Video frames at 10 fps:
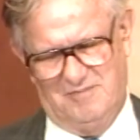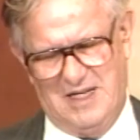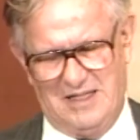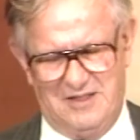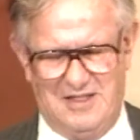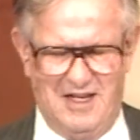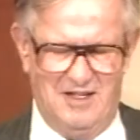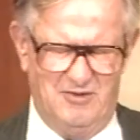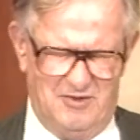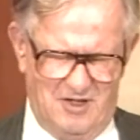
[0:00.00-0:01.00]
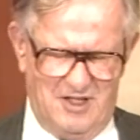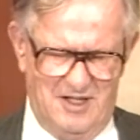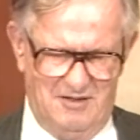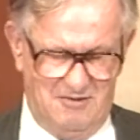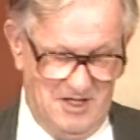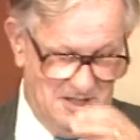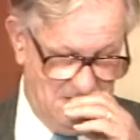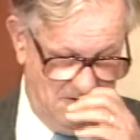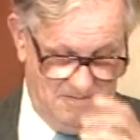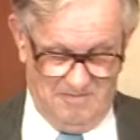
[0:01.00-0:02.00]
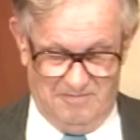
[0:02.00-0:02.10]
Pakistan, Turkey, Greece,